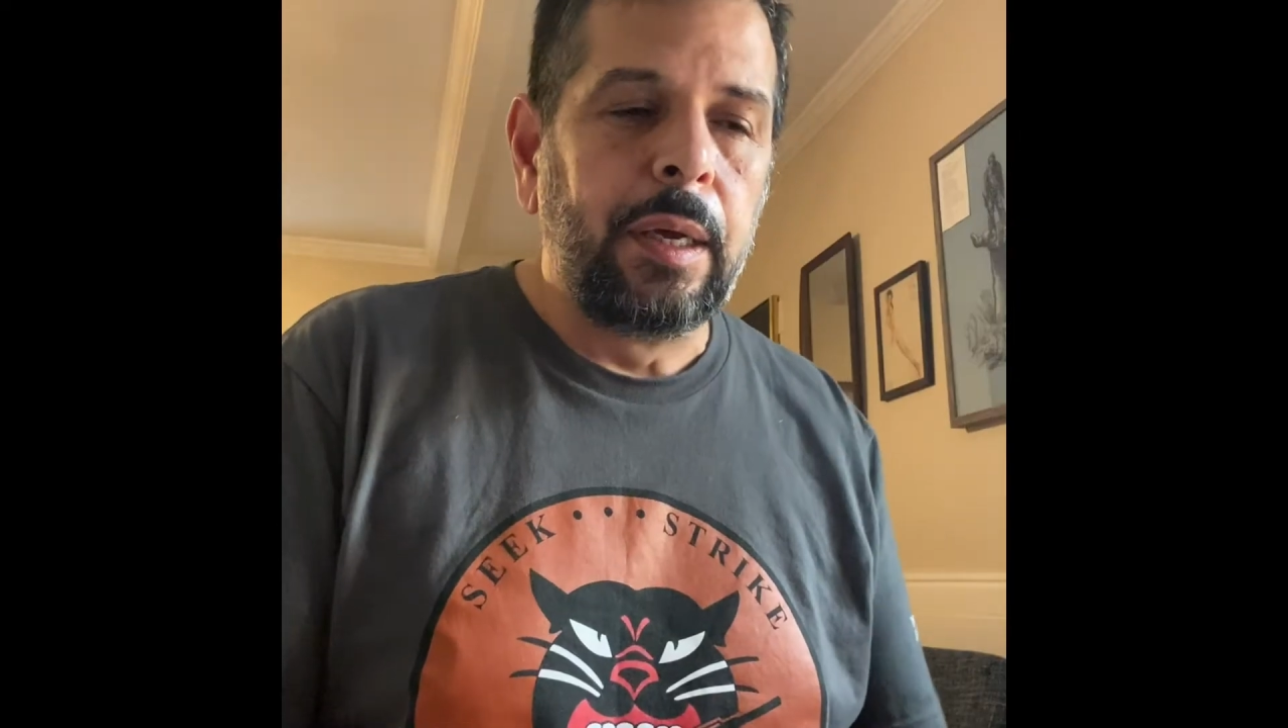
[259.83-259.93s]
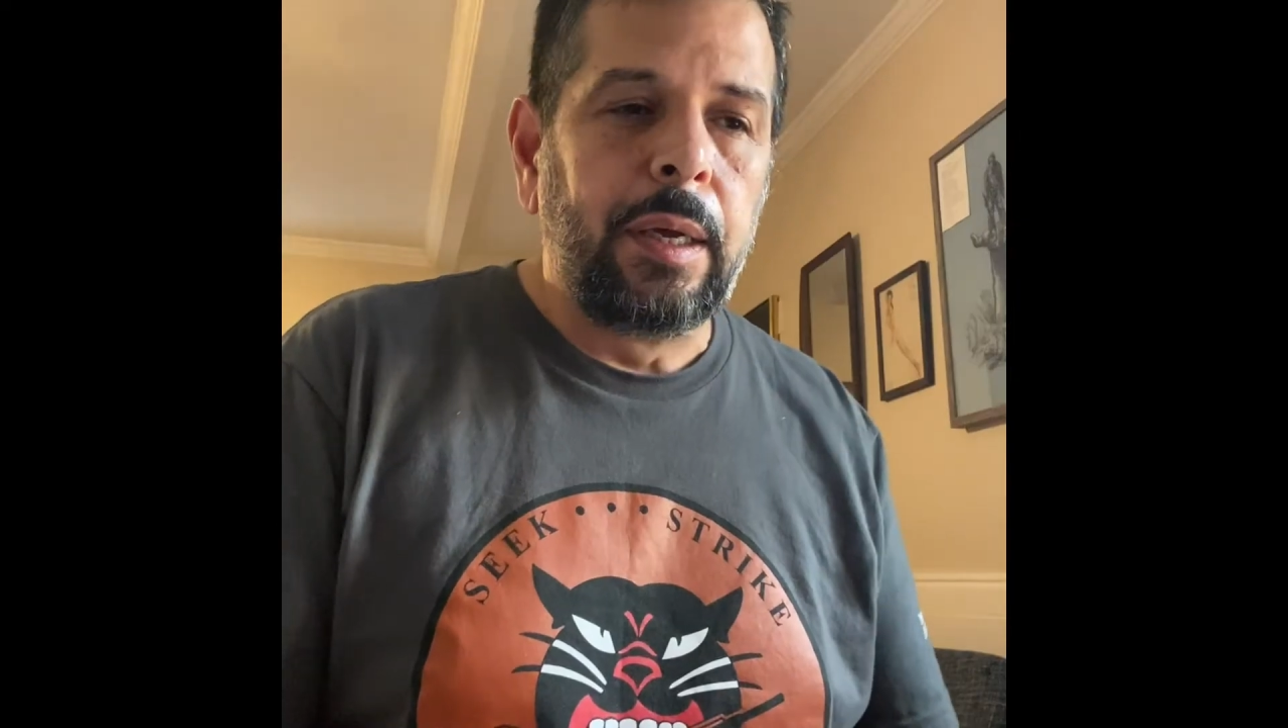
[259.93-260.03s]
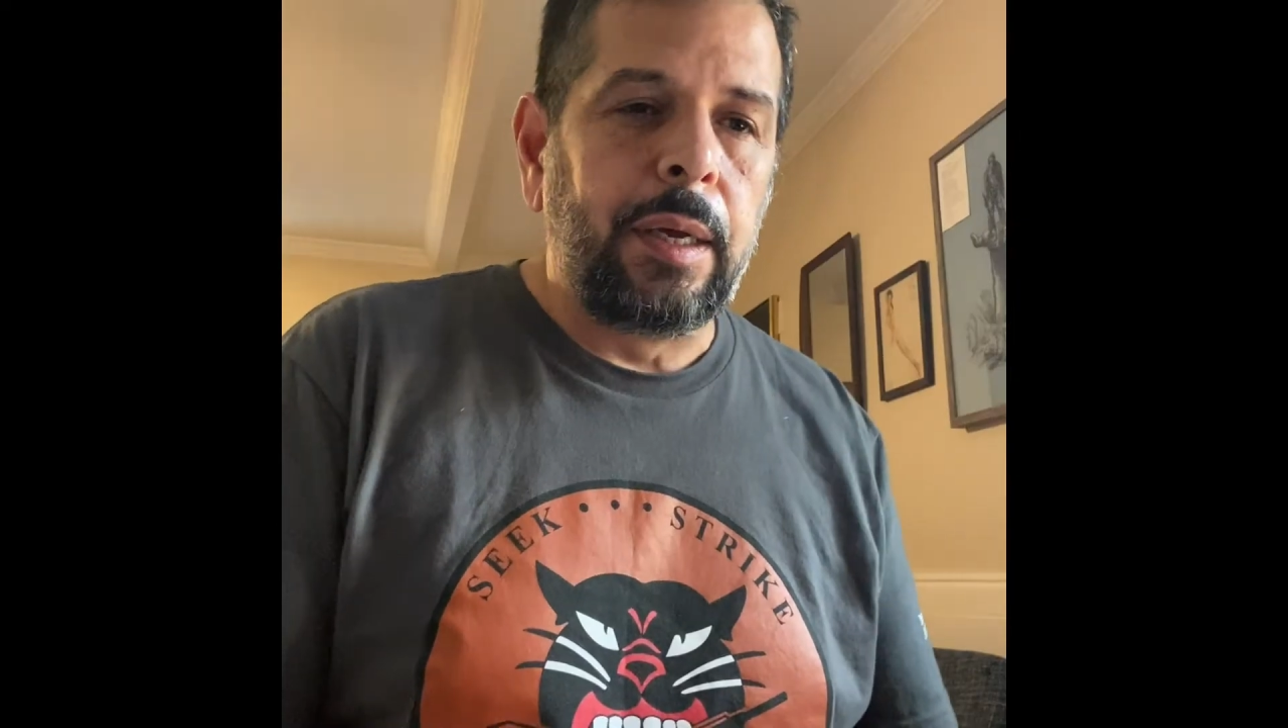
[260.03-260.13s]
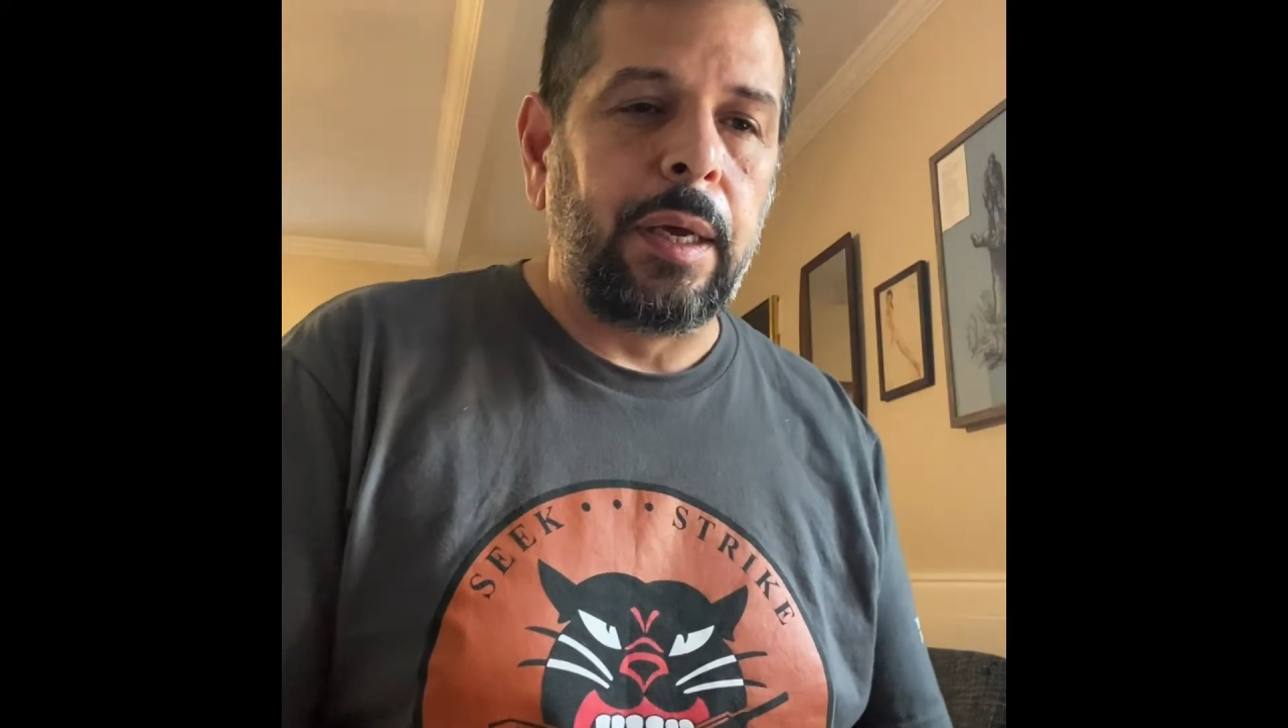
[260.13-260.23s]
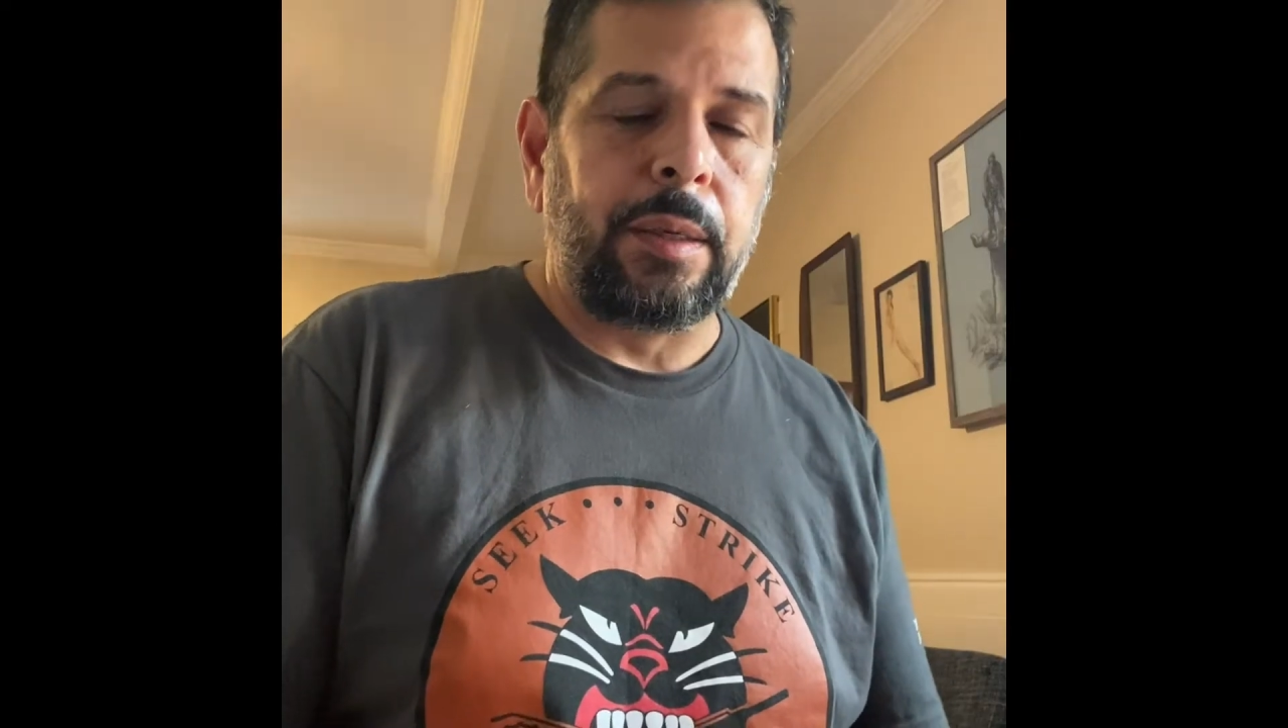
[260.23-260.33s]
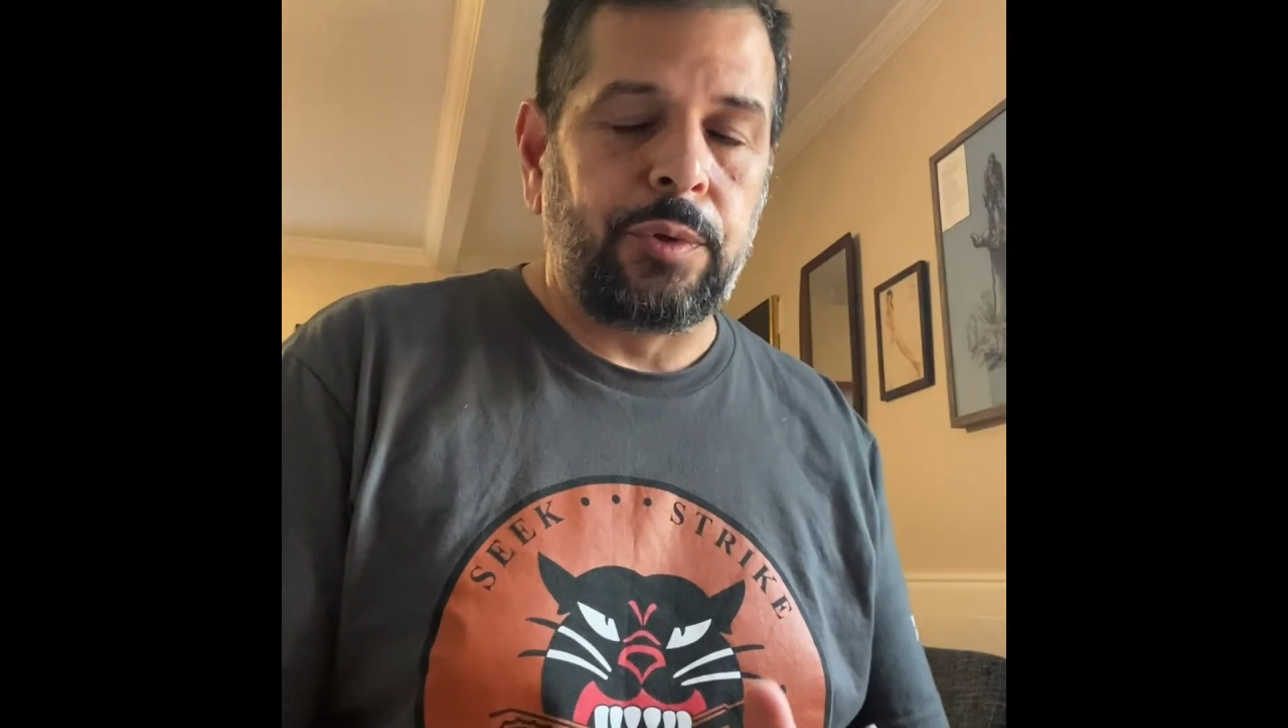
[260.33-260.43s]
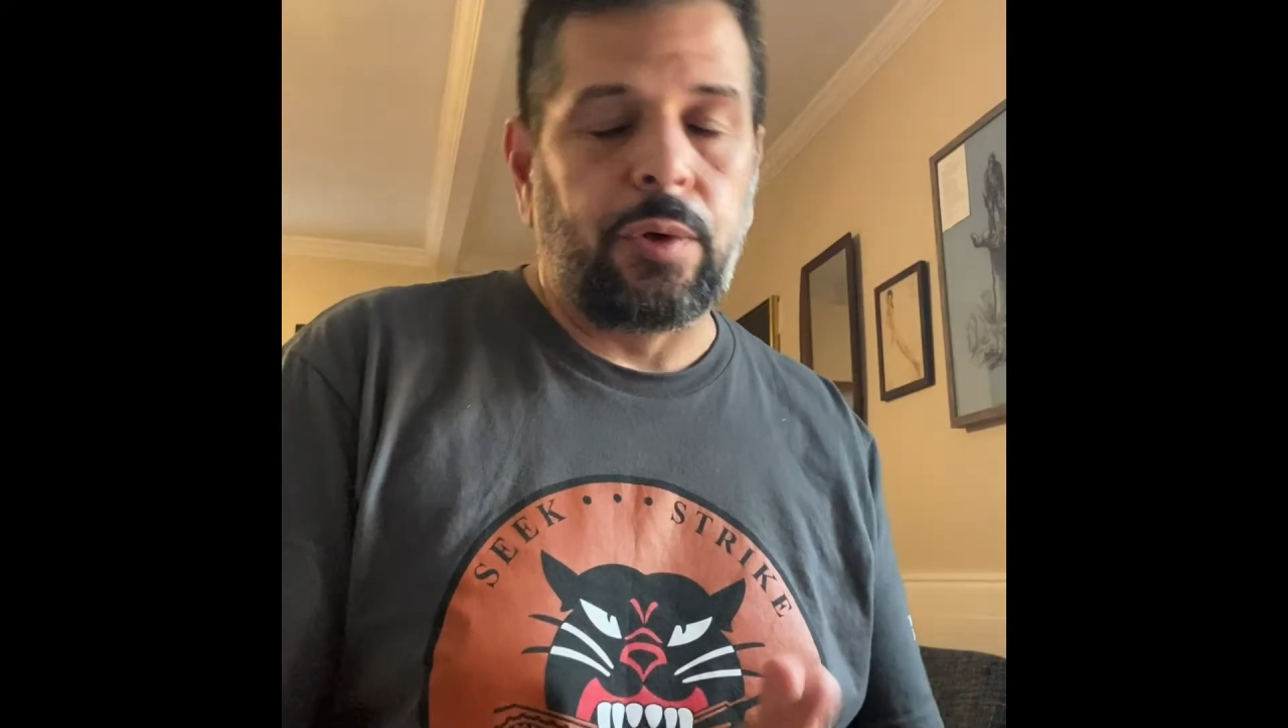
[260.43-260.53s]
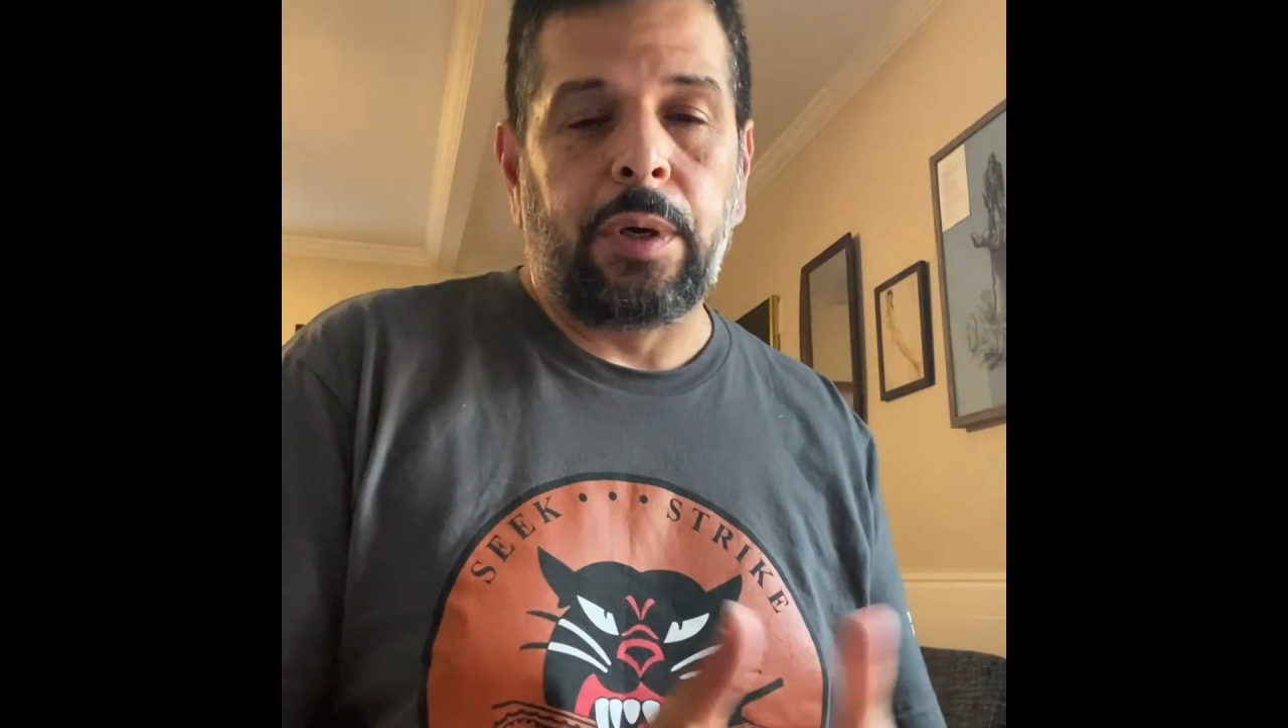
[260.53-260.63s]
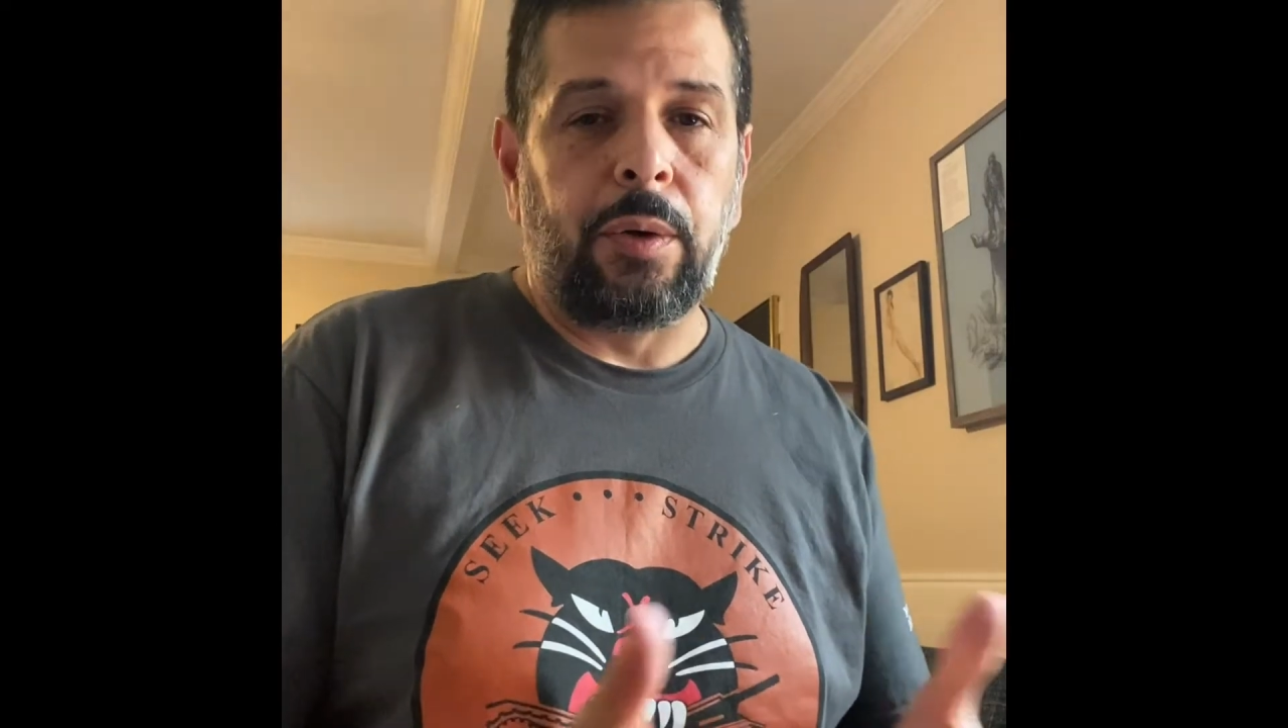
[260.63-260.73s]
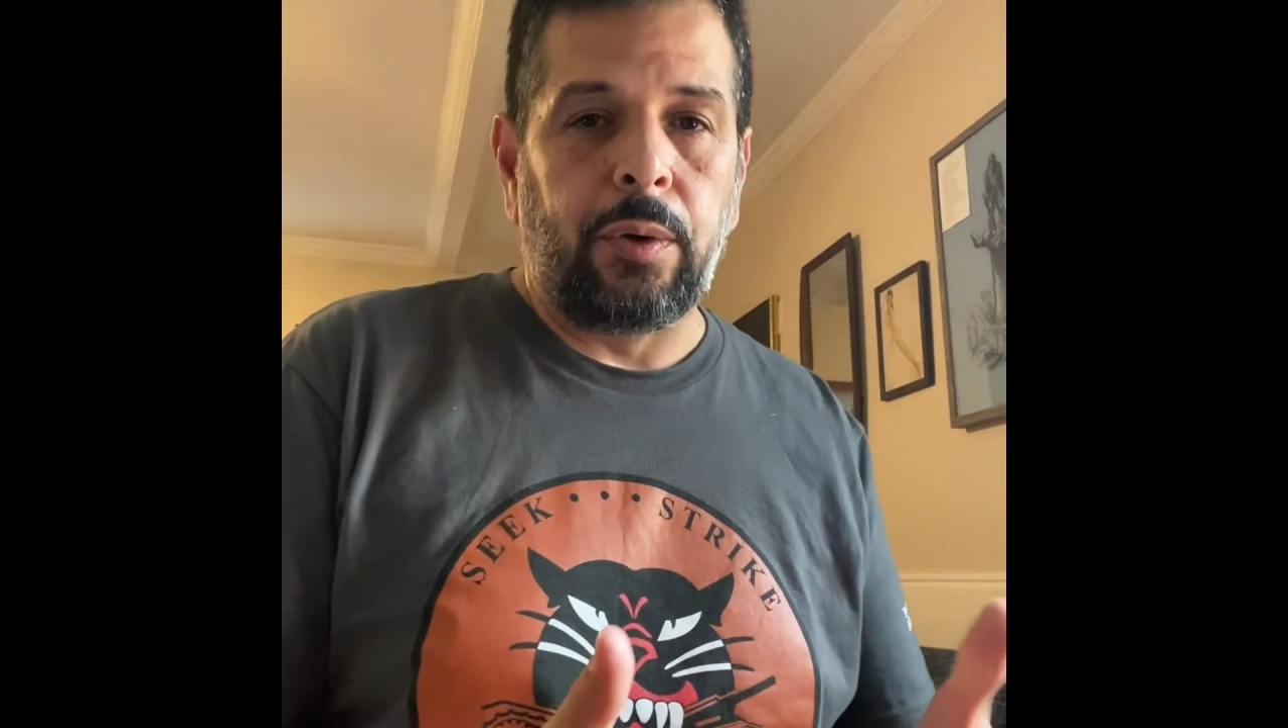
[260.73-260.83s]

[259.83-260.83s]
and I'm sure I'll